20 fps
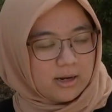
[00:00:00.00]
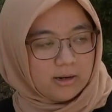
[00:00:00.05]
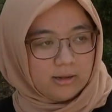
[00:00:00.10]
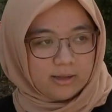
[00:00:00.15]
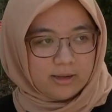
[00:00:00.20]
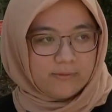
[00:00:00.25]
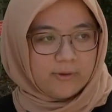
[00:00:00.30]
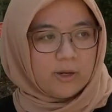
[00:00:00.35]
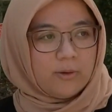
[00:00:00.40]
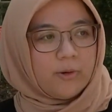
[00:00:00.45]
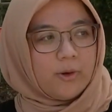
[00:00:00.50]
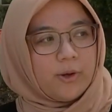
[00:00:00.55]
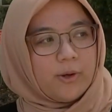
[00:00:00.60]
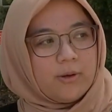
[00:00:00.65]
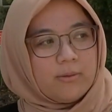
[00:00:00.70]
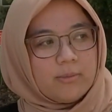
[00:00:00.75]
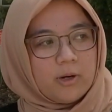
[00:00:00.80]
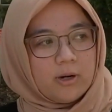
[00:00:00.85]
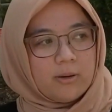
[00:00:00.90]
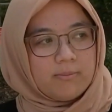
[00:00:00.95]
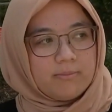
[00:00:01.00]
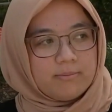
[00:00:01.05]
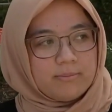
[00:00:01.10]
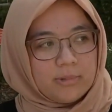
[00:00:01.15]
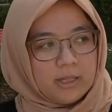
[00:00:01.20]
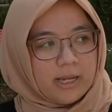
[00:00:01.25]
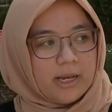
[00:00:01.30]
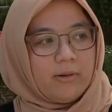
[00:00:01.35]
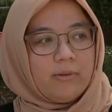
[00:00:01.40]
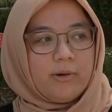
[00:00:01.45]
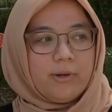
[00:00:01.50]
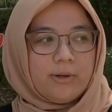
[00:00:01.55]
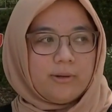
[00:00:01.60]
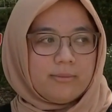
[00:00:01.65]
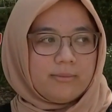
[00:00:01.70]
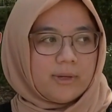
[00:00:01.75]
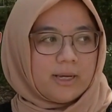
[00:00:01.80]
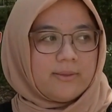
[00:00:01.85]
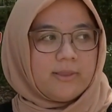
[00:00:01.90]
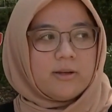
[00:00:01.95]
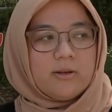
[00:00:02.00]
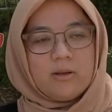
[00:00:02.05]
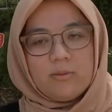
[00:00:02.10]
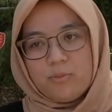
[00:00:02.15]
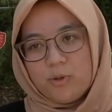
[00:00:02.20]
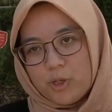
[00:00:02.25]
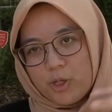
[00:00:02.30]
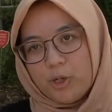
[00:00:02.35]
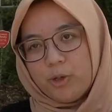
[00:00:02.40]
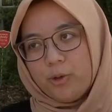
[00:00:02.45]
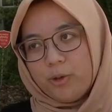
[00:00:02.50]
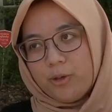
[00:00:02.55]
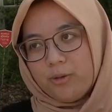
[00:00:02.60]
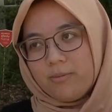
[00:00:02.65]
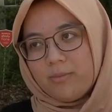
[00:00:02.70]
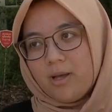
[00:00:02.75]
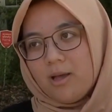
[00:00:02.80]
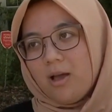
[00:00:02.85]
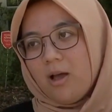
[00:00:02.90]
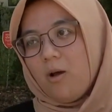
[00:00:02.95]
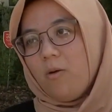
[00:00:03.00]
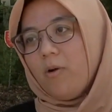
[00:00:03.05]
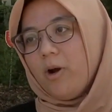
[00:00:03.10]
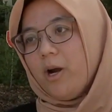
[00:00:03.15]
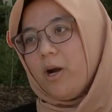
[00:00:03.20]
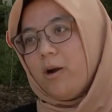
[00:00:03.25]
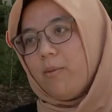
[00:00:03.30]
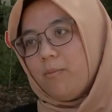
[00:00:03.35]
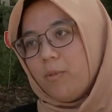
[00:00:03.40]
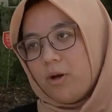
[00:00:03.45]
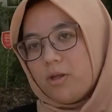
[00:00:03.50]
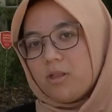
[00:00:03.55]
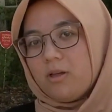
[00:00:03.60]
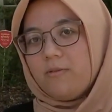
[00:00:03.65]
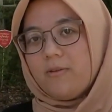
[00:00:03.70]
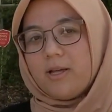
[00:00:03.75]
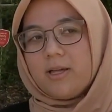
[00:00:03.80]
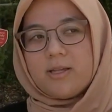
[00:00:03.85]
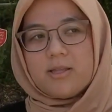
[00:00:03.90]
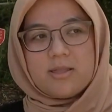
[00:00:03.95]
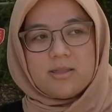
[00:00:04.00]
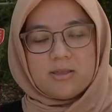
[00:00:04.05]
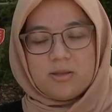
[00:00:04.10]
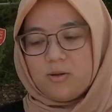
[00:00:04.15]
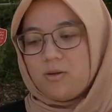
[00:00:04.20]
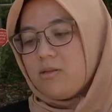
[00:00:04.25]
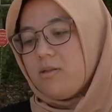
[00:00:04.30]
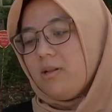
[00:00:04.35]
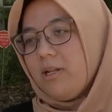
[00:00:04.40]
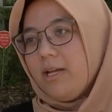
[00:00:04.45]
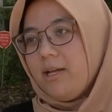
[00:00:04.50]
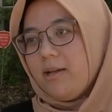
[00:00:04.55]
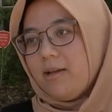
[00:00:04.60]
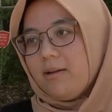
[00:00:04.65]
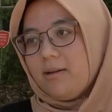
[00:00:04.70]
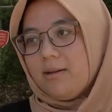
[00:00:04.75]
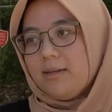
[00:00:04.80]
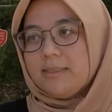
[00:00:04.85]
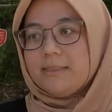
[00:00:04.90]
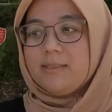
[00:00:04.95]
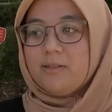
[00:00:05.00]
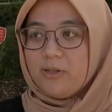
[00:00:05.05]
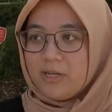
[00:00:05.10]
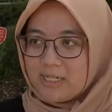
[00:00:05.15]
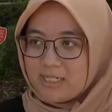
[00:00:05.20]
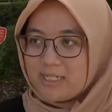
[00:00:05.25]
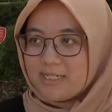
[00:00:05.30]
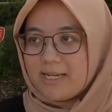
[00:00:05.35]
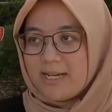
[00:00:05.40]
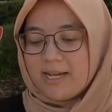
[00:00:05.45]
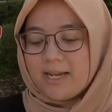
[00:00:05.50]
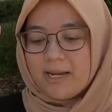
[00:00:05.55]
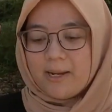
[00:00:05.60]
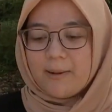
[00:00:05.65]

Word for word: living room, our playroom, and the computer room, where most of us usually is during the day.